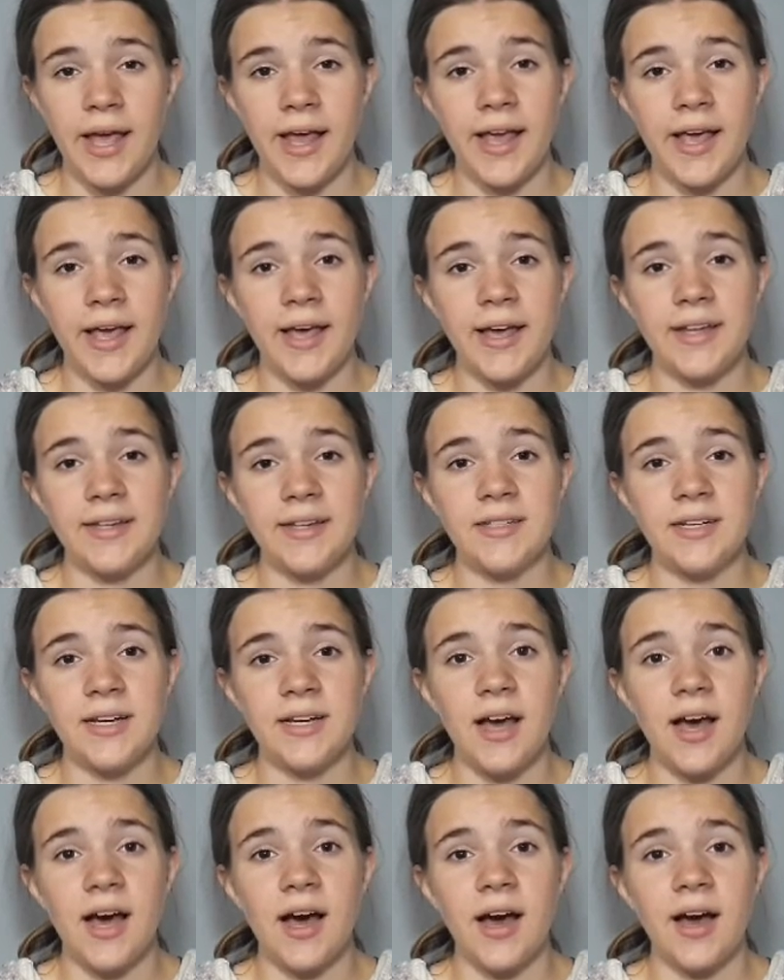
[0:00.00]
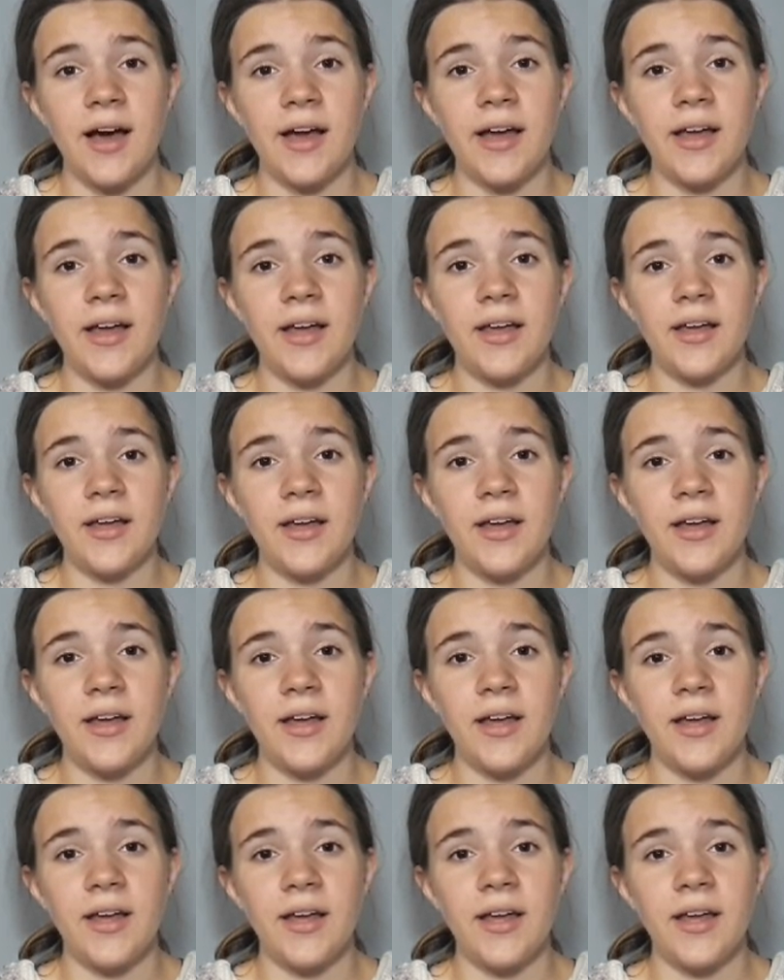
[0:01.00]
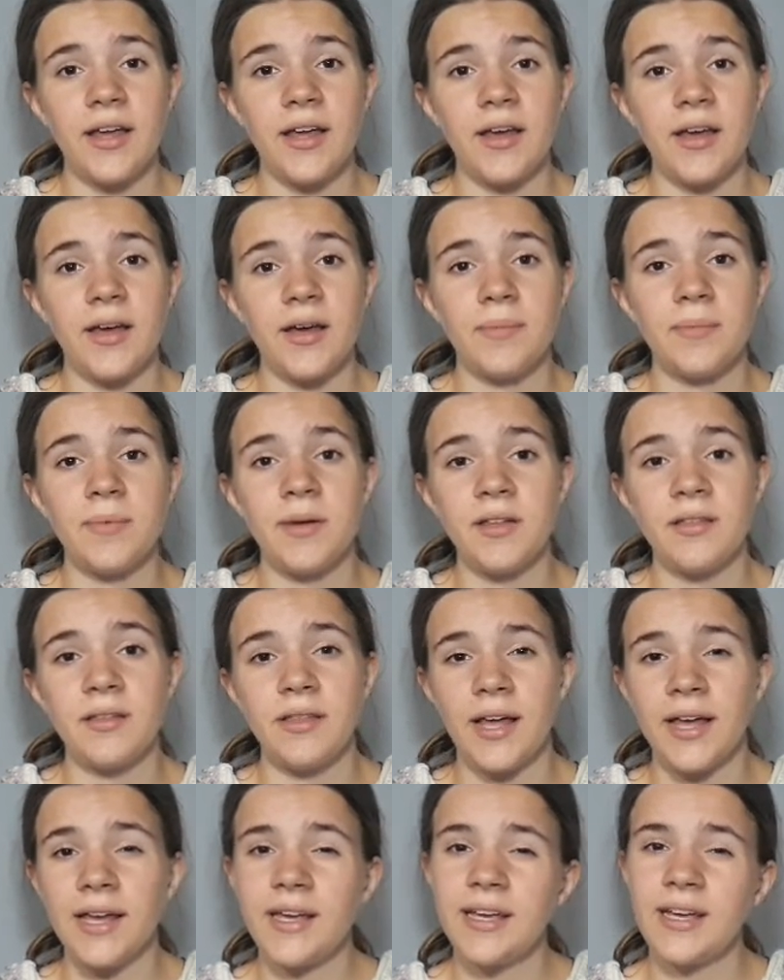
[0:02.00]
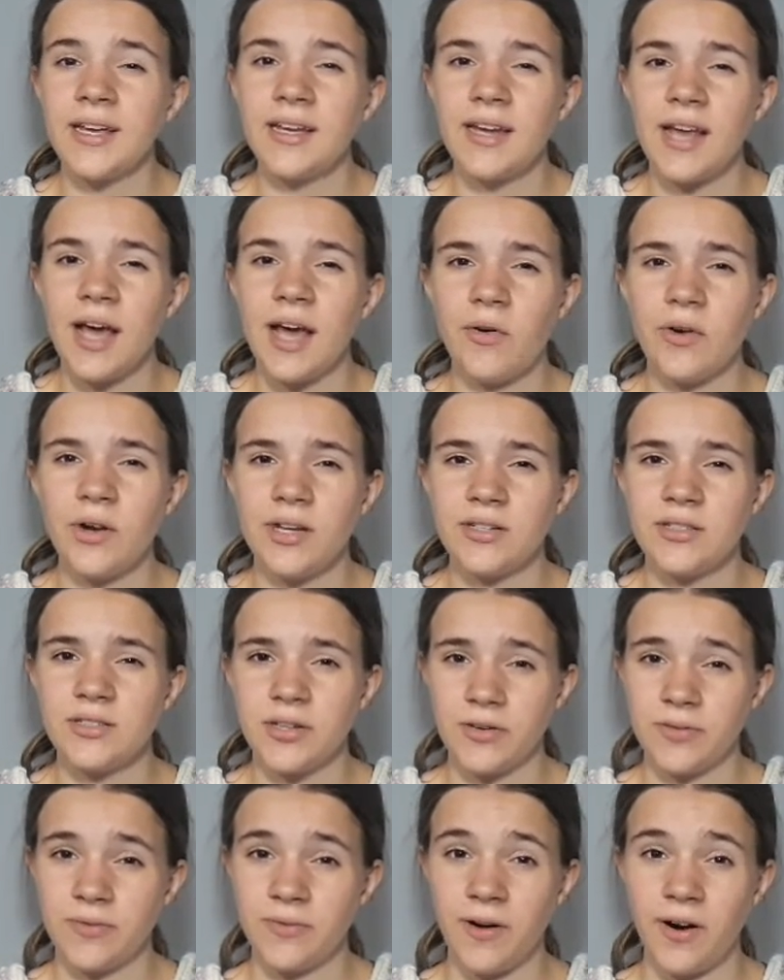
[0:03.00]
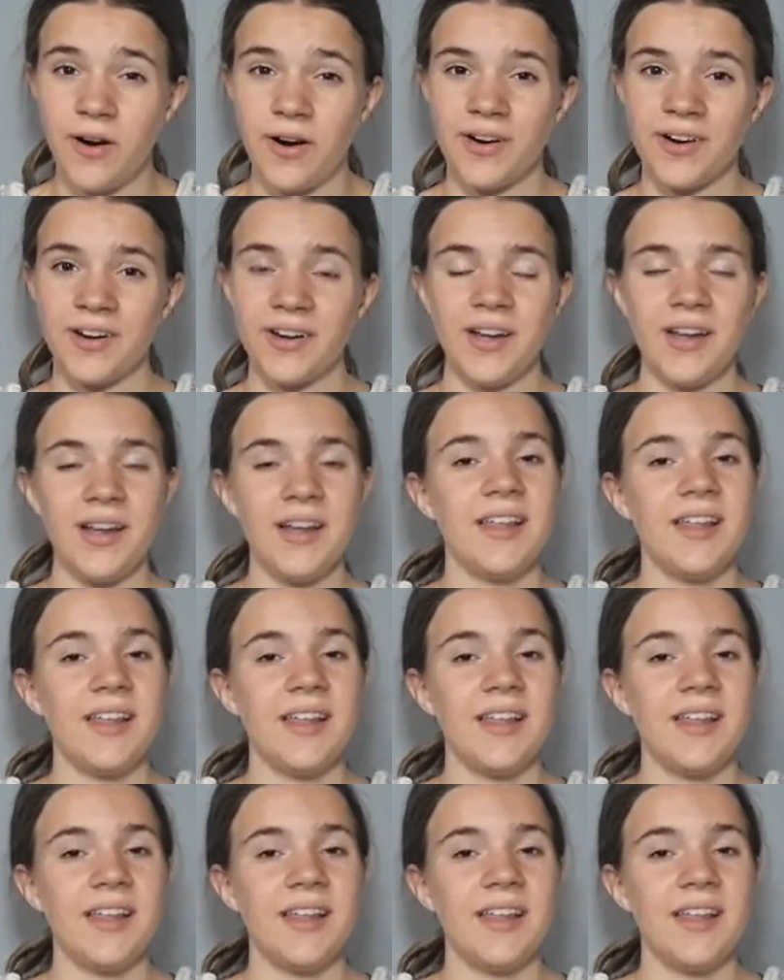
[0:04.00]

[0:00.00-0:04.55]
and I am liking how it is so far.